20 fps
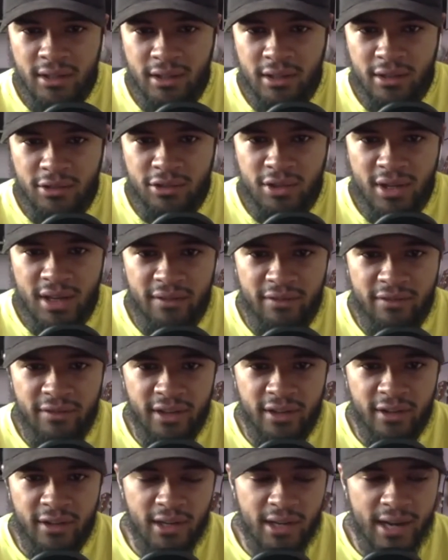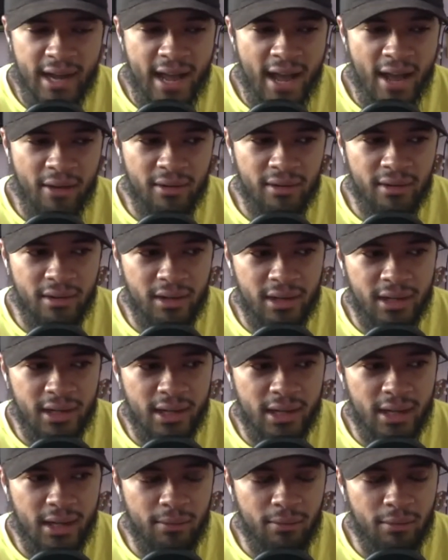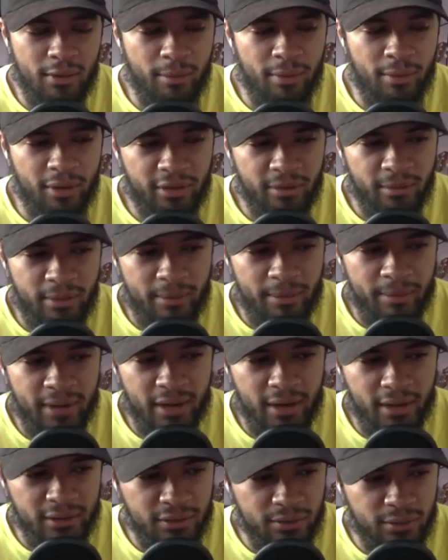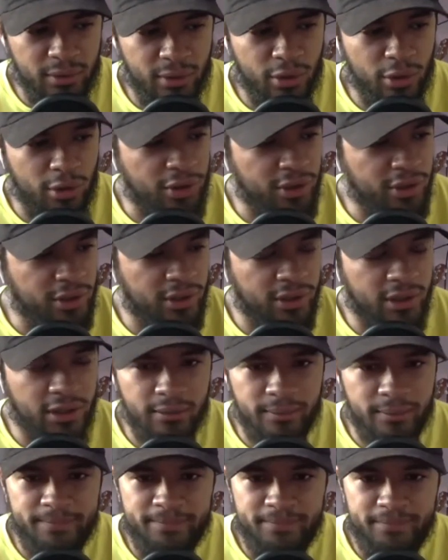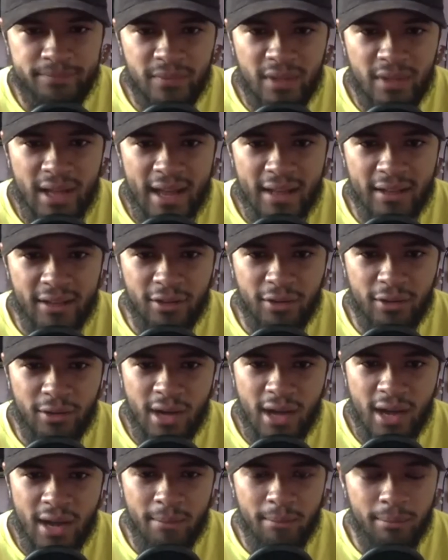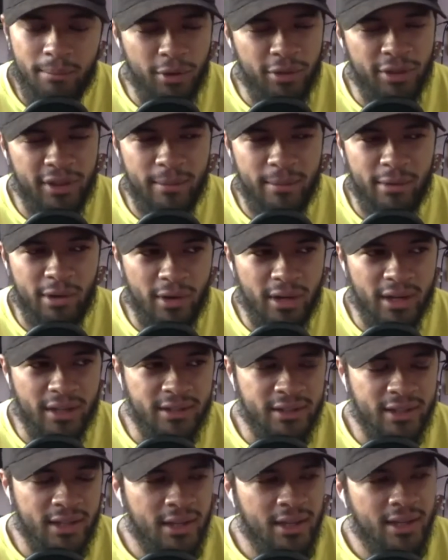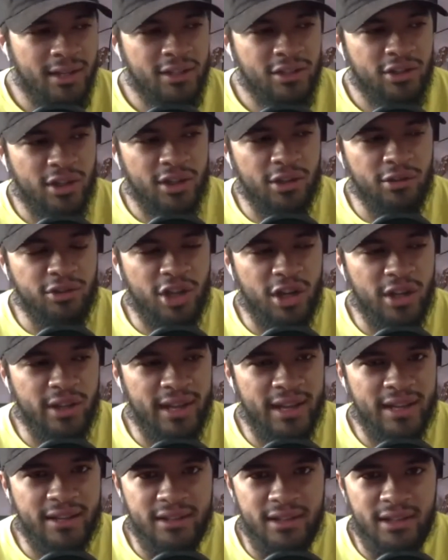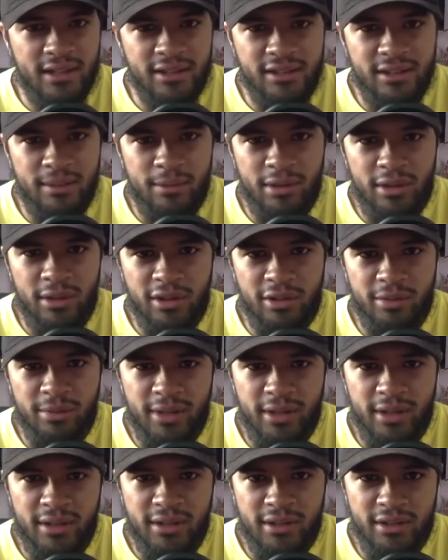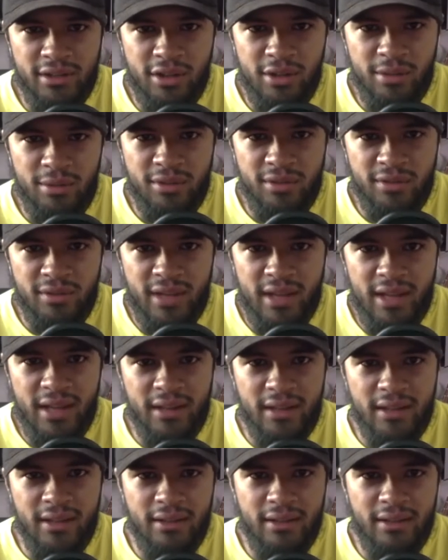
trying to figure it out. While both of my parents were, at the grind, both immigrants. So I know Charlie has a similar experience in terms of like,